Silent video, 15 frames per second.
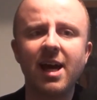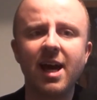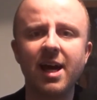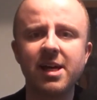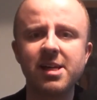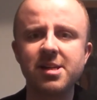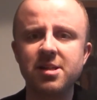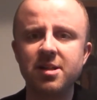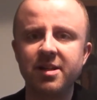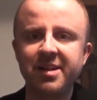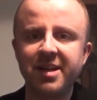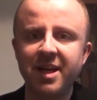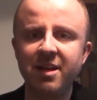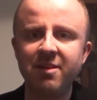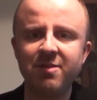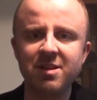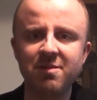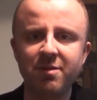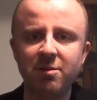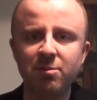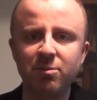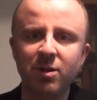And in this
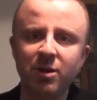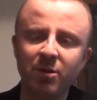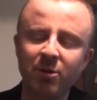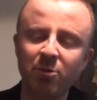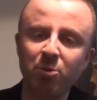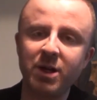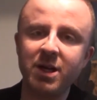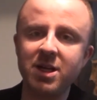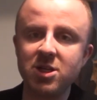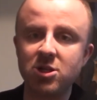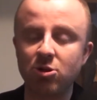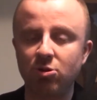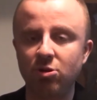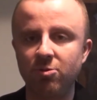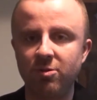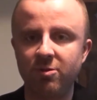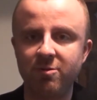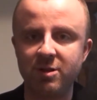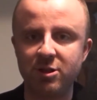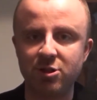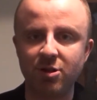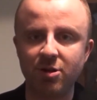film, we saw the
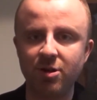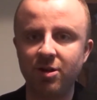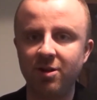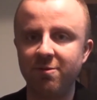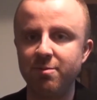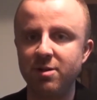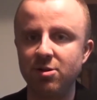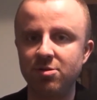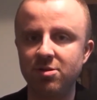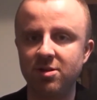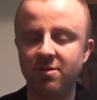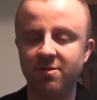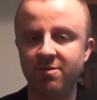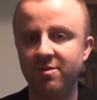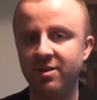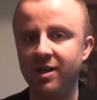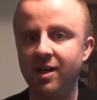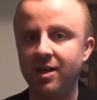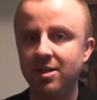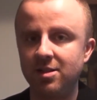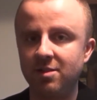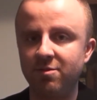return of most of the
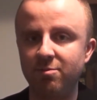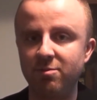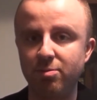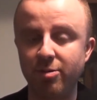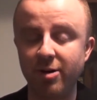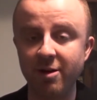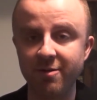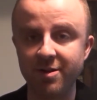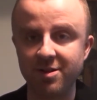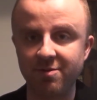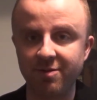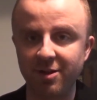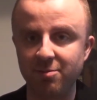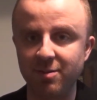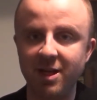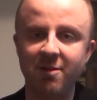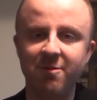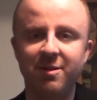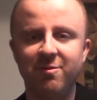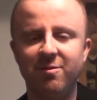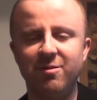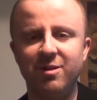cast from the previous film,
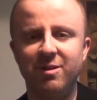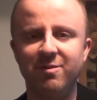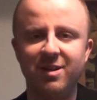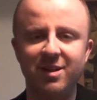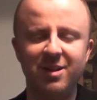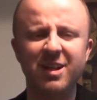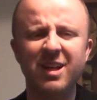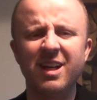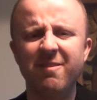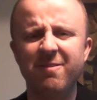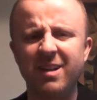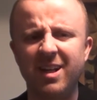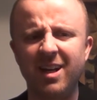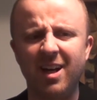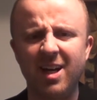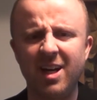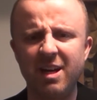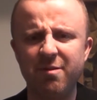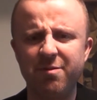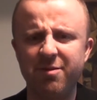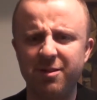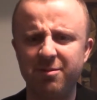even the guy
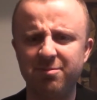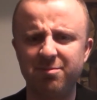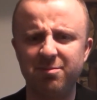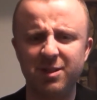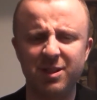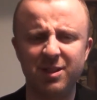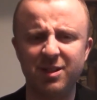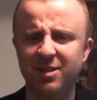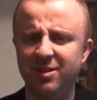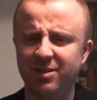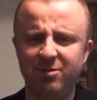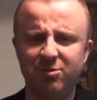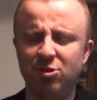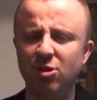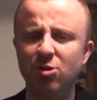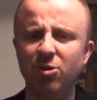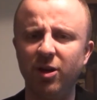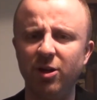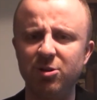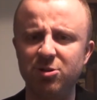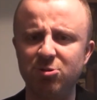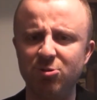from
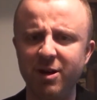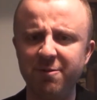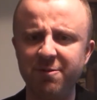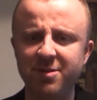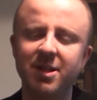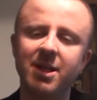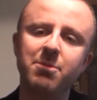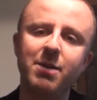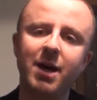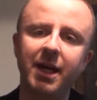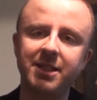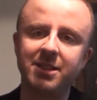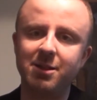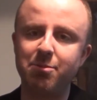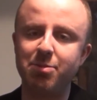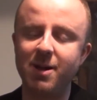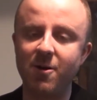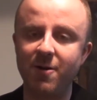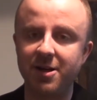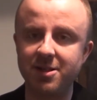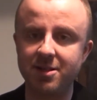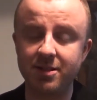Tokyo Drift, he makes an
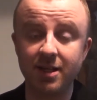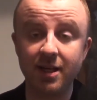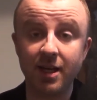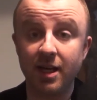appearance.